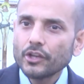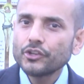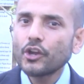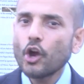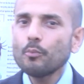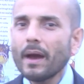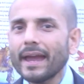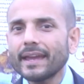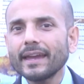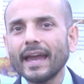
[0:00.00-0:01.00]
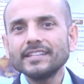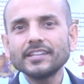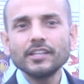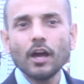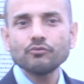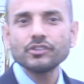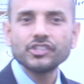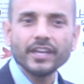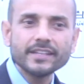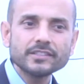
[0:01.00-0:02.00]
You go back 1800
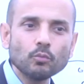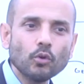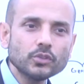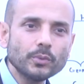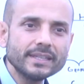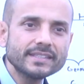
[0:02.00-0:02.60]
years, and what do we